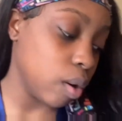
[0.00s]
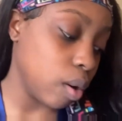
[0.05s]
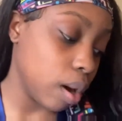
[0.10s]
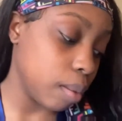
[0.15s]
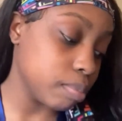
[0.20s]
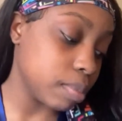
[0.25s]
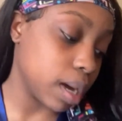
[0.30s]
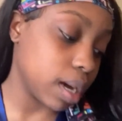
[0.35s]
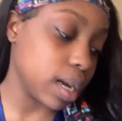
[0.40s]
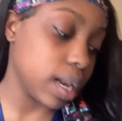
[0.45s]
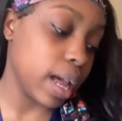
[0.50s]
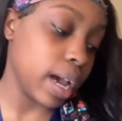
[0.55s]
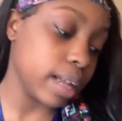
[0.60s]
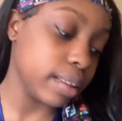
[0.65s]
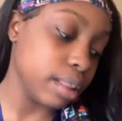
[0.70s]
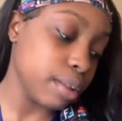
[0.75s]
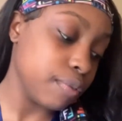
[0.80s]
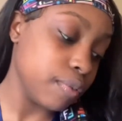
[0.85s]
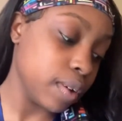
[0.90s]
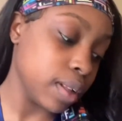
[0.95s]
I'm not going to have
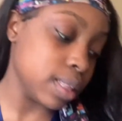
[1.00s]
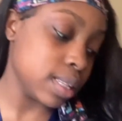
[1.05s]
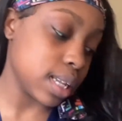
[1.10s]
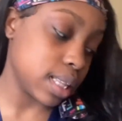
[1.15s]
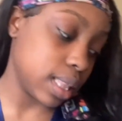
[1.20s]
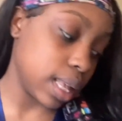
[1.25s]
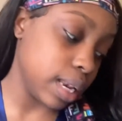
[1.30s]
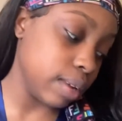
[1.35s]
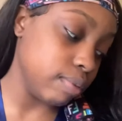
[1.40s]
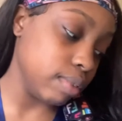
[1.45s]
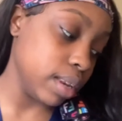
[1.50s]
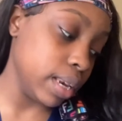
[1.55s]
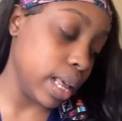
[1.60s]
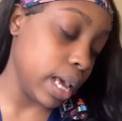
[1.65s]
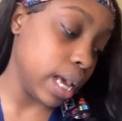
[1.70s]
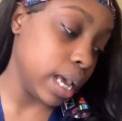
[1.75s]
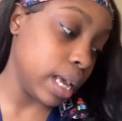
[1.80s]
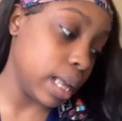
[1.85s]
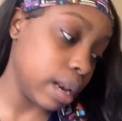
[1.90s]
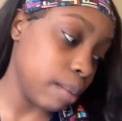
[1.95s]
the funds at the end of the
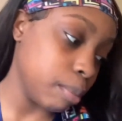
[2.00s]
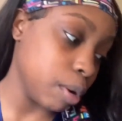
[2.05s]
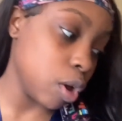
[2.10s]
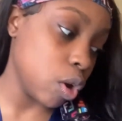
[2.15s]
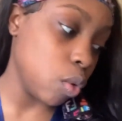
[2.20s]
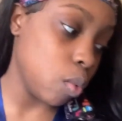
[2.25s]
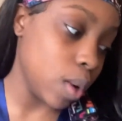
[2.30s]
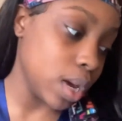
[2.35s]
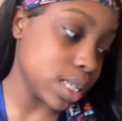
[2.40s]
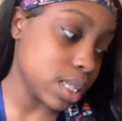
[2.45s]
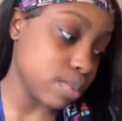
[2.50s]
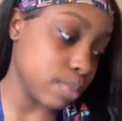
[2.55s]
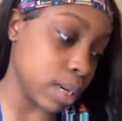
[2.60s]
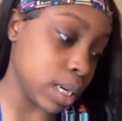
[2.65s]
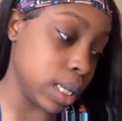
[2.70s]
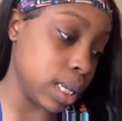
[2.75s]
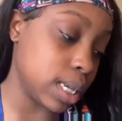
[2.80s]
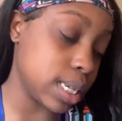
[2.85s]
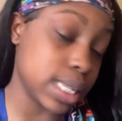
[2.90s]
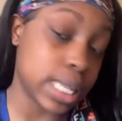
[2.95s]
day, and I'm going to waste
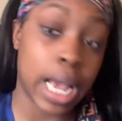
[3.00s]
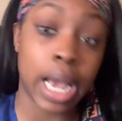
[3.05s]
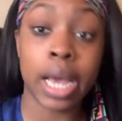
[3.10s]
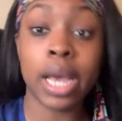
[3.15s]
money, because